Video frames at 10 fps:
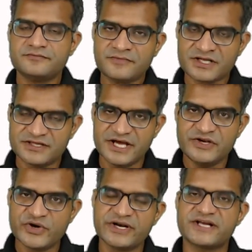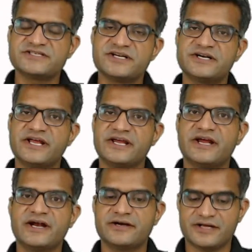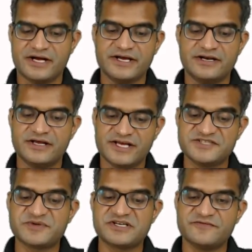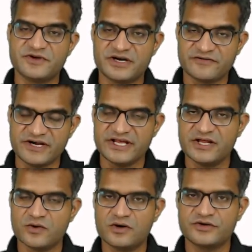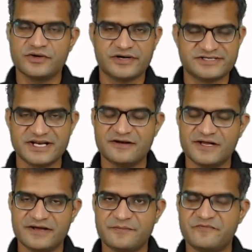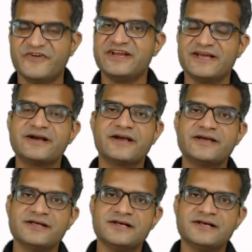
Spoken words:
then you can consider taking CAT again. Especially if you are a 20-year-old, you are still a very young guy.